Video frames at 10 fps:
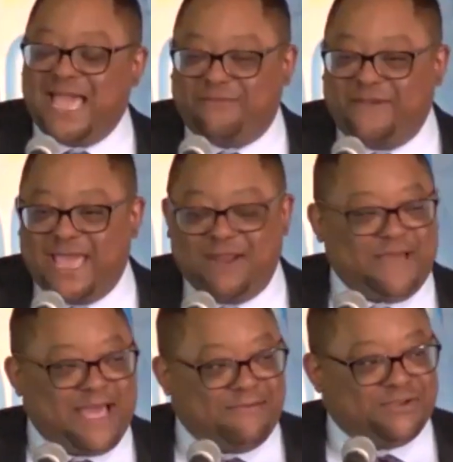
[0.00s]
of hand if
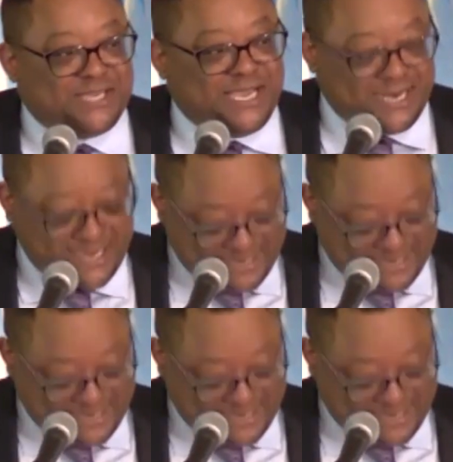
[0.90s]
I ever seen it.